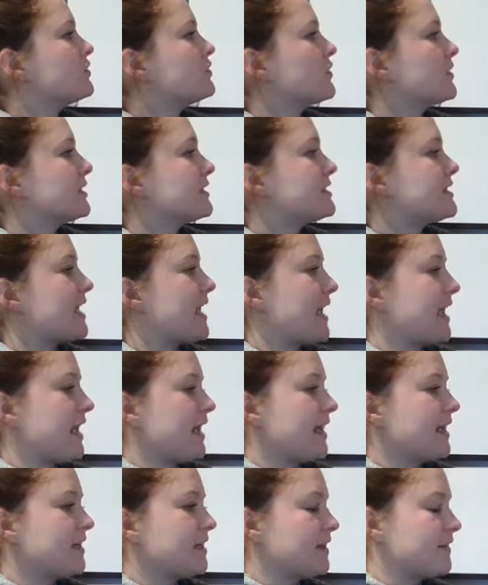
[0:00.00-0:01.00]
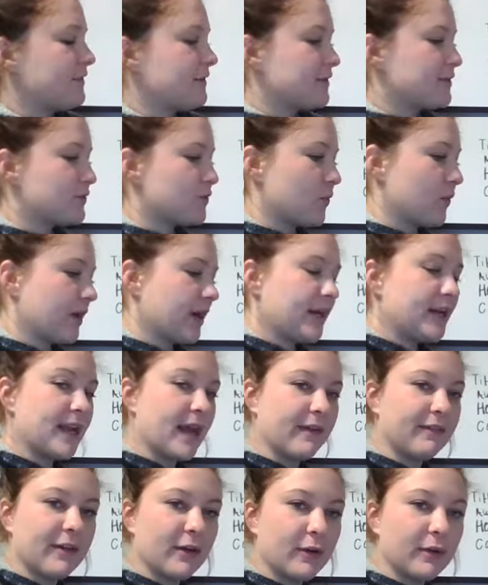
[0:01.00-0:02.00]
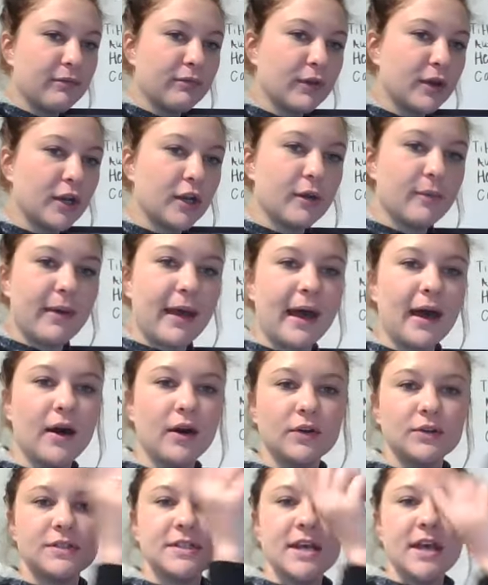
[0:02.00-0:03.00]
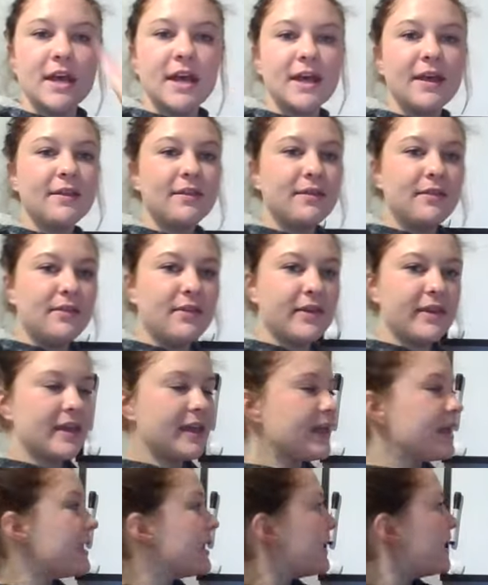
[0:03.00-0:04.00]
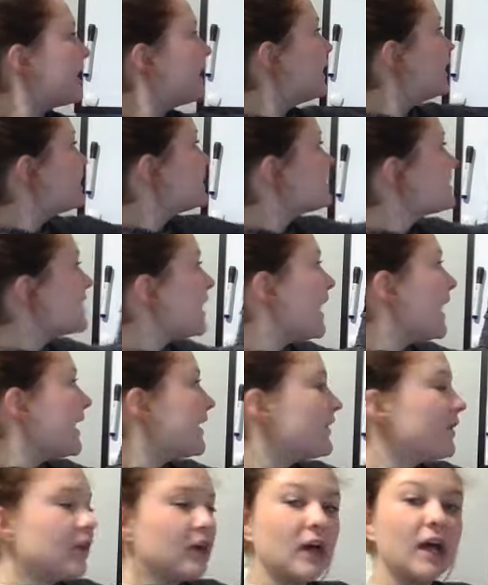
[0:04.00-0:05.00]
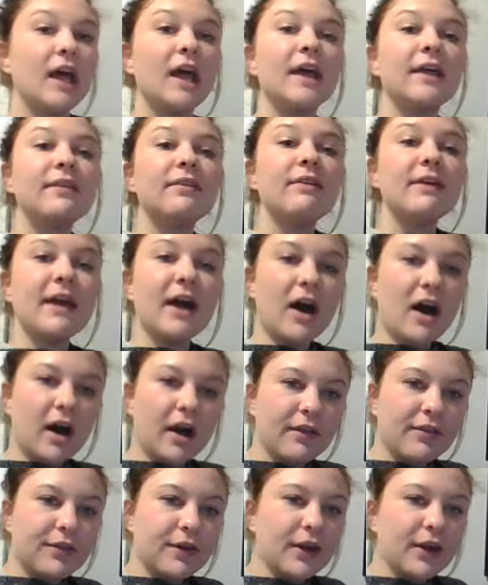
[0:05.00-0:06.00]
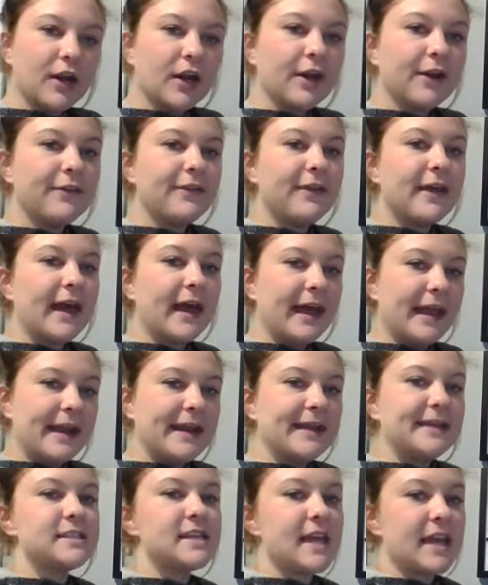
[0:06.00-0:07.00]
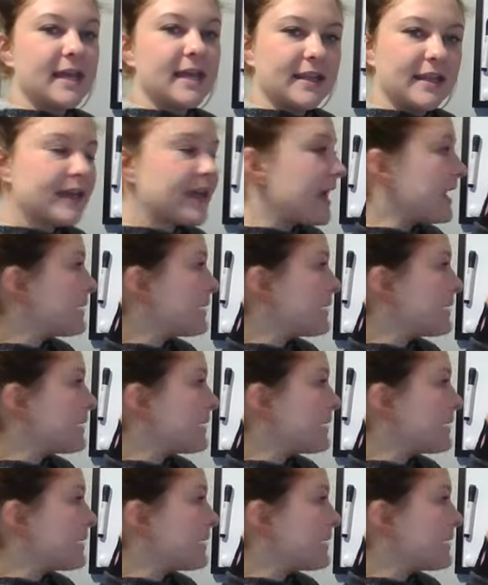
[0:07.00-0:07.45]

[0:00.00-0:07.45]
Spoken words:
towards the end of the story, now that we've learned about the title, the author, the headings, and the